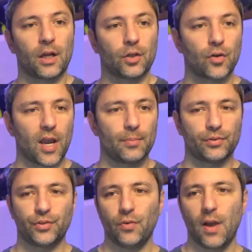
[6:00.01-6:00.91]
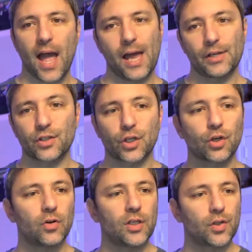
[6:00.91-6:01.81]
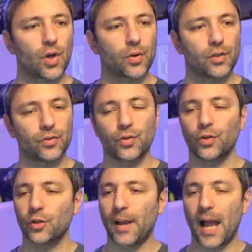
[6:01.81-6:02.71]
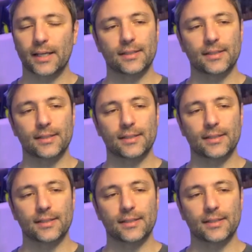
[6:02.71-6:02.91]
you're able to add a security token to your packets